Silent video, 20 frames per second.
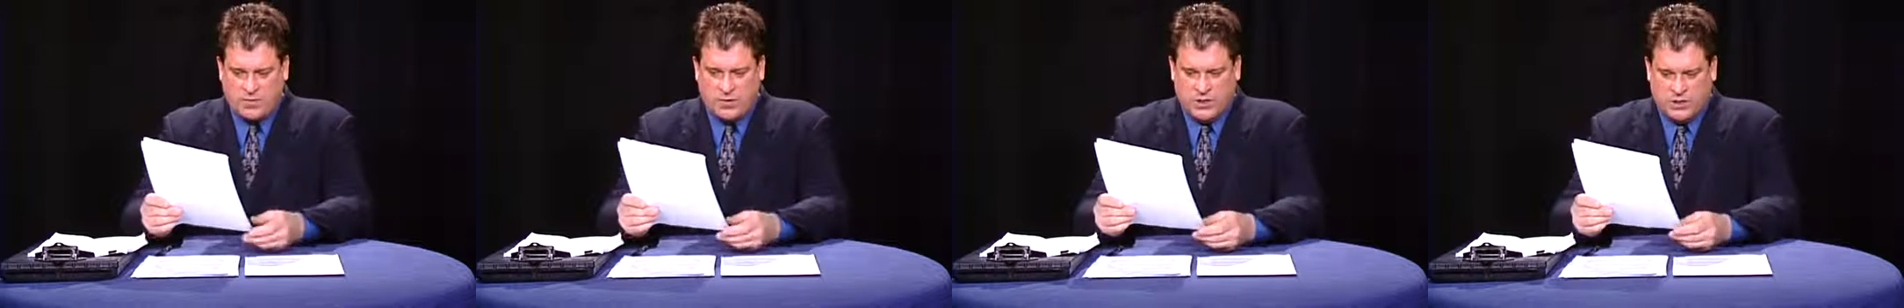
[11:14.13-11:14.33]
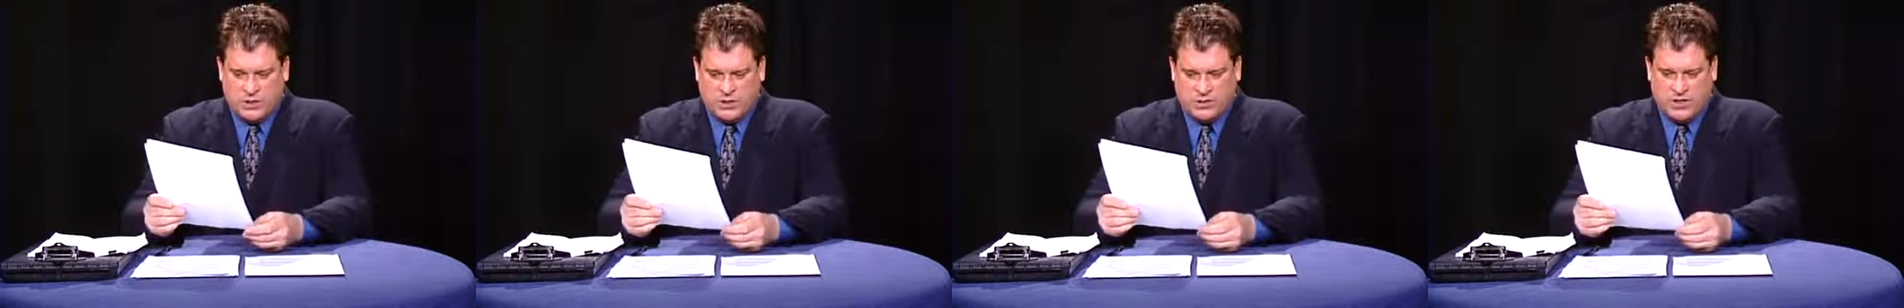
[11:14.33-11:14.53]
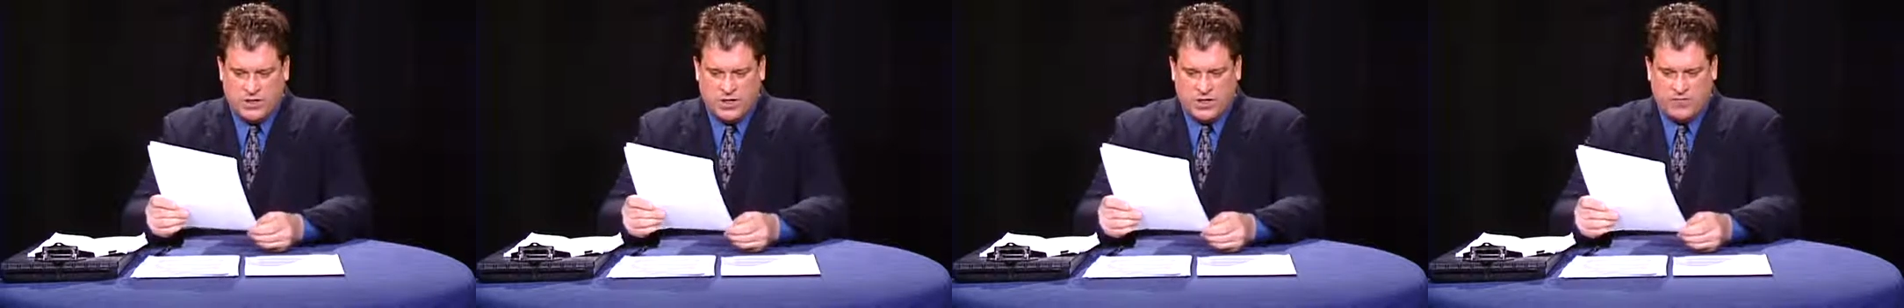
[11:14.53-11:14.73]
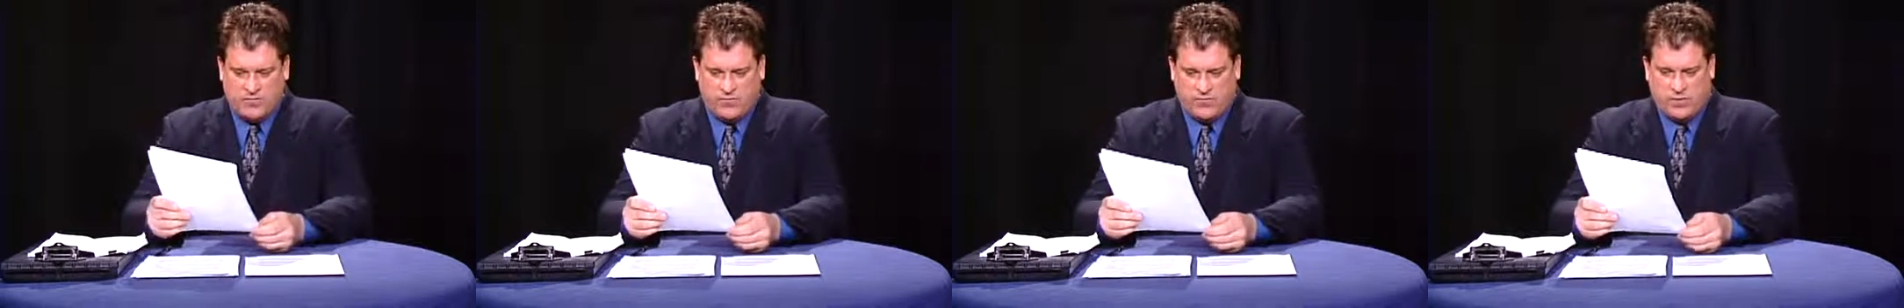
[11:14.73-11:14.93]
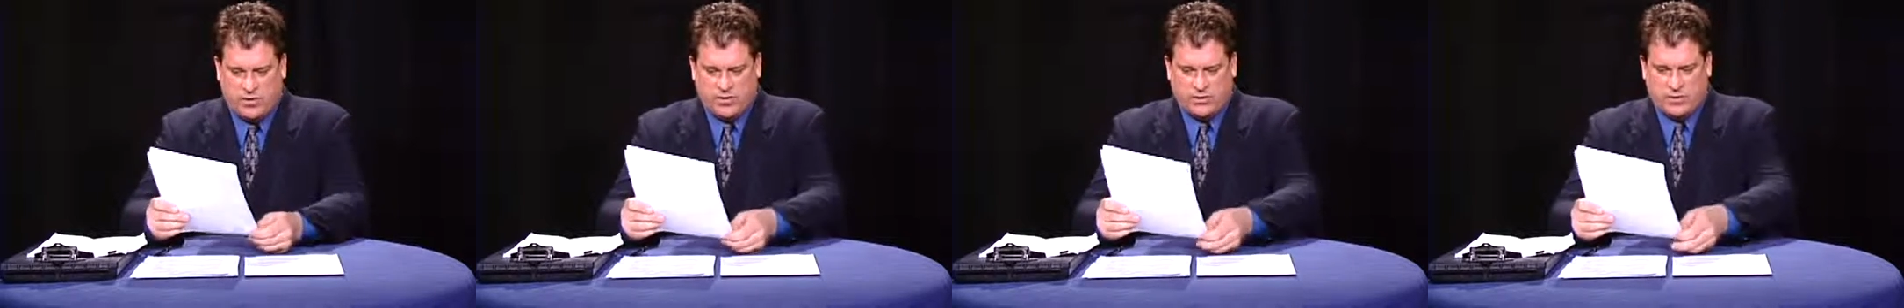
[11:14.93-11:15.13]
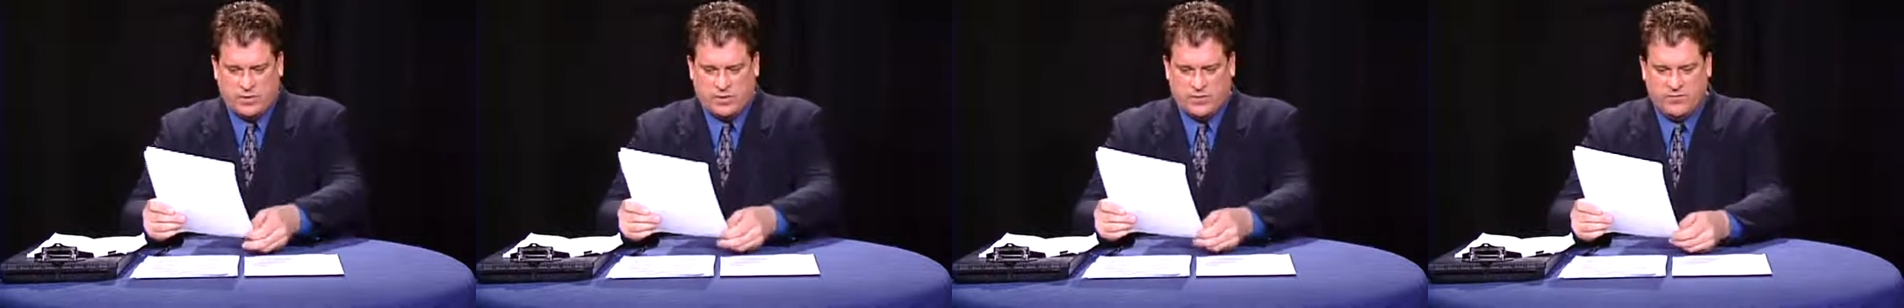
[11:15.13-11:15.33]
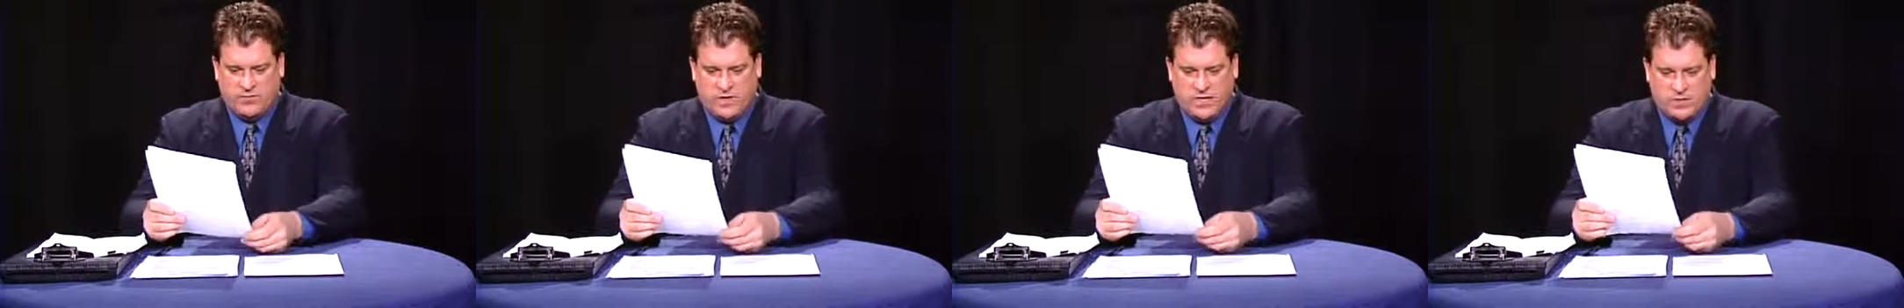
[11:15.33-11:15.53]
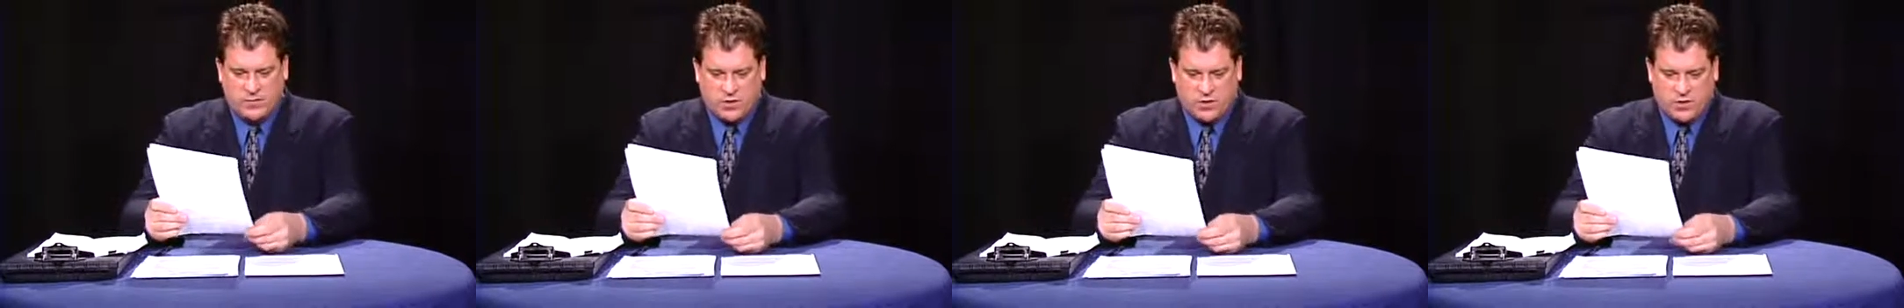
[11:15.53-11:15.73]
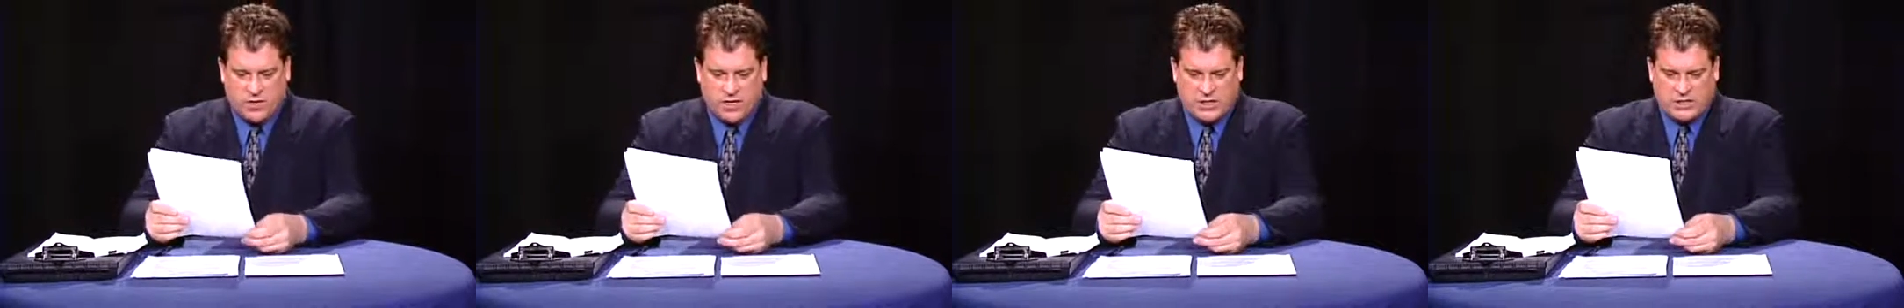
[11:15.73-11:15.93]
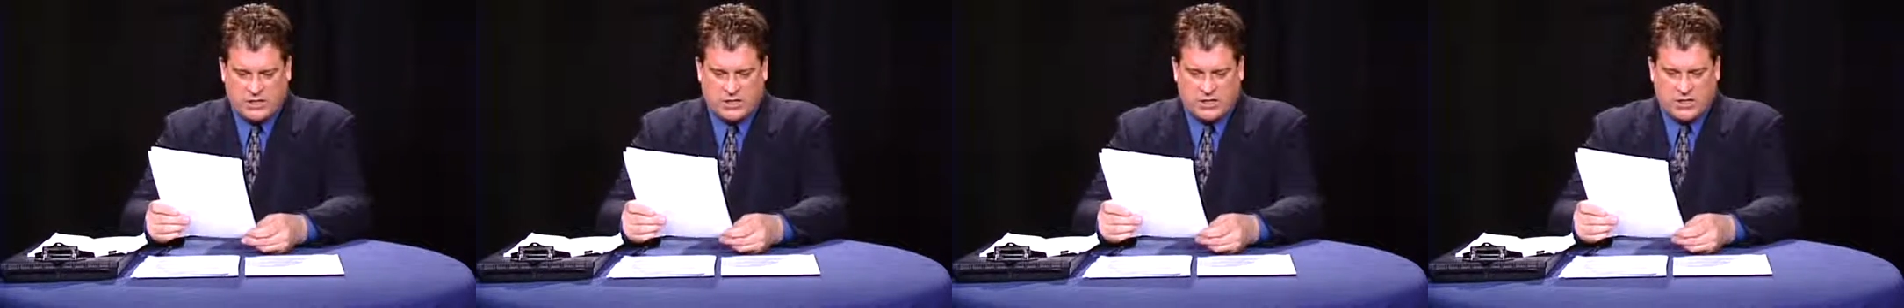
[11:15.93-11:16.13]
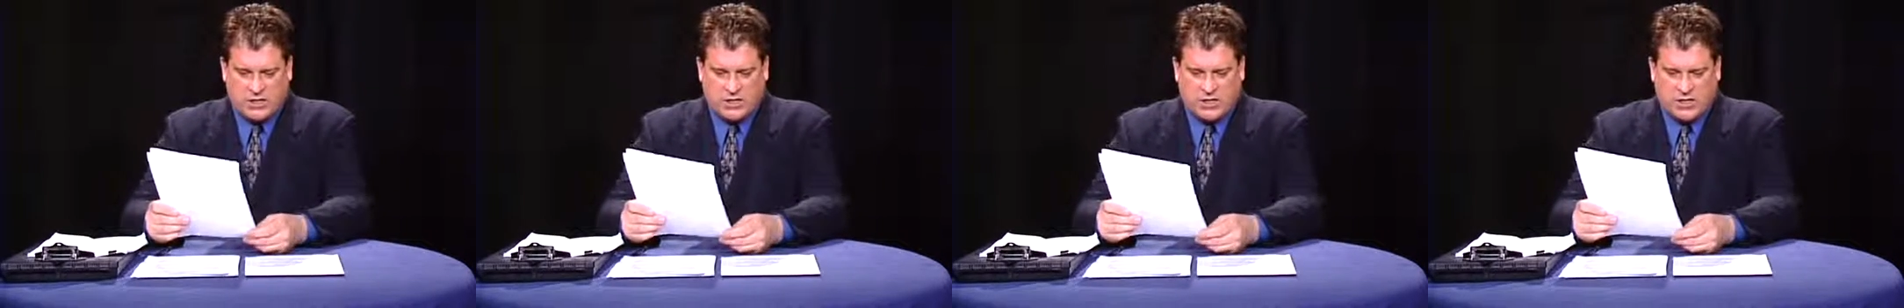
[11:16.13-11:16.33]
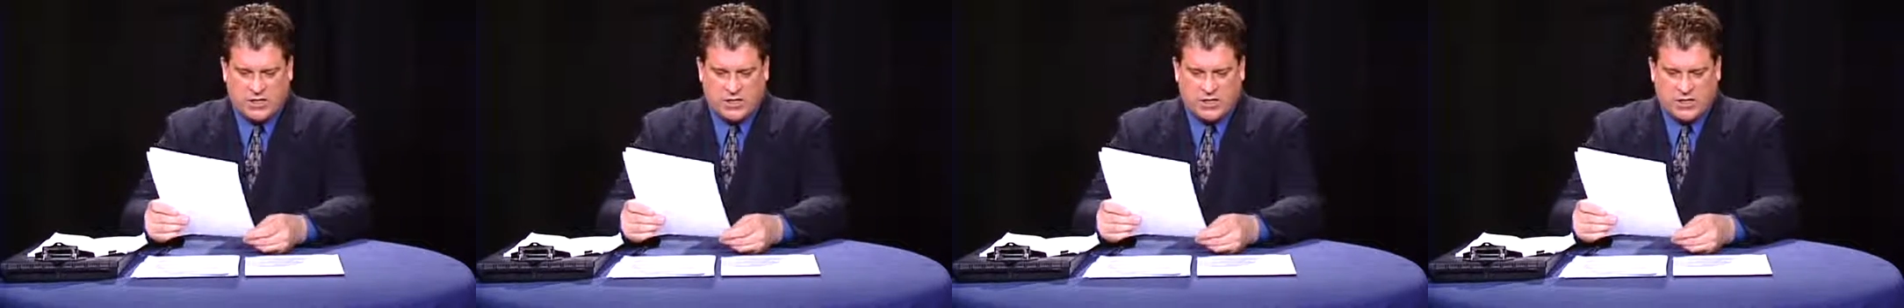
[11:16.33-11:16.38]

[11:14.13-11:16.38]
military enforcement of immigration and